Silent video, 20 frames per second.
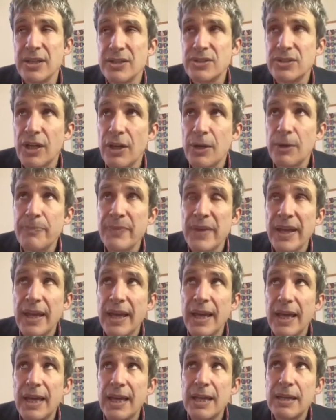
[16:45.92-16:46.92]
So,
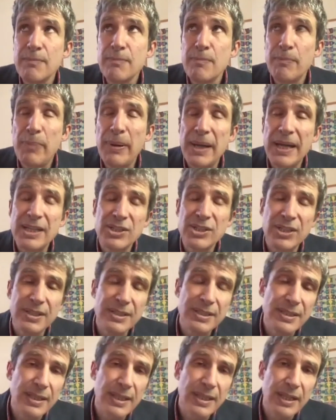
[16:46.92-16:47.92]
in
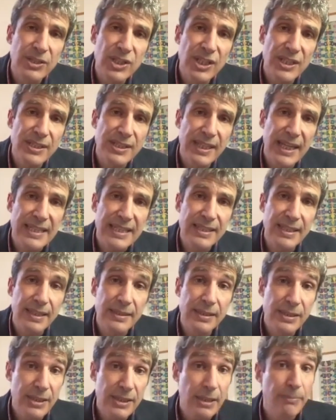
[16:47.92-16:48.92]
patients that are just getting
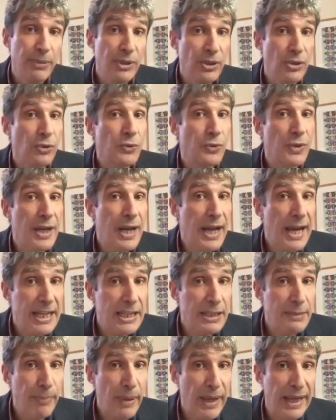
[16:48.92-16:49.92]
the typical
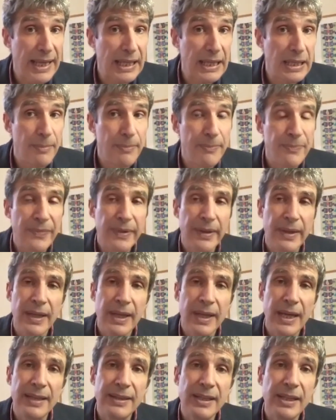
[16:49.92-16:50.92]
night pain
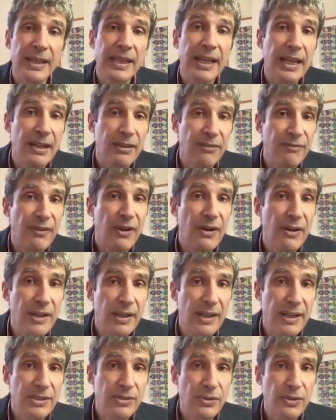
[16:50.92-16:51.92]
and that are getting very
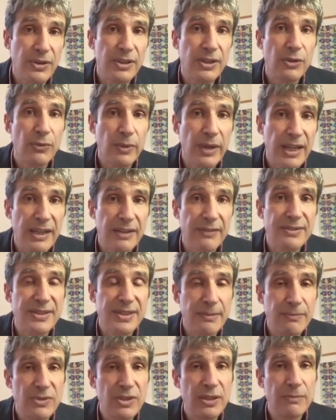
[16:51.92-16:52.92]
little in the way of
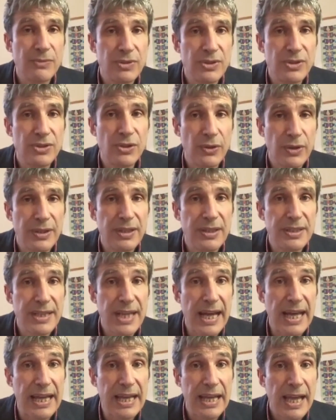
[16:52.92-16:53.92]
symptoms during the
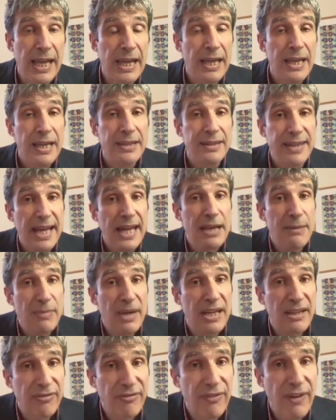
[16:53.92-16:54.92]
day, they
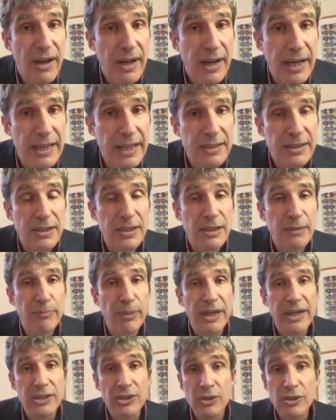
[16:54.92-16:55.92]
may find that
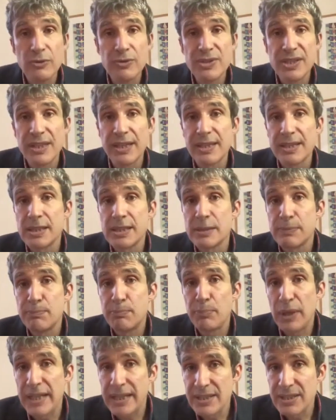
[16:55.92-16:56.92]
by using a
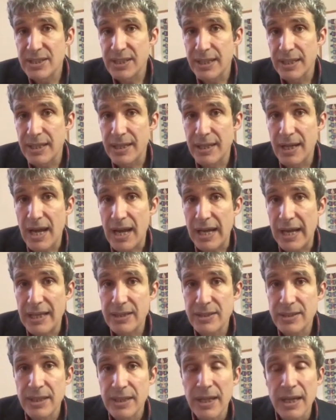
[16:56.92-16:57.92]
splint at
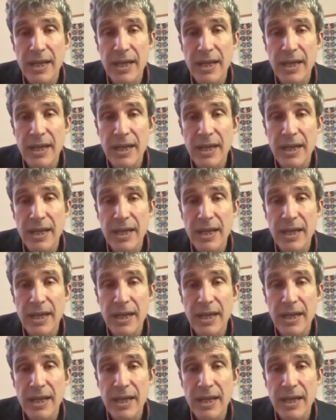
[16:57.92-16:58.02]
night,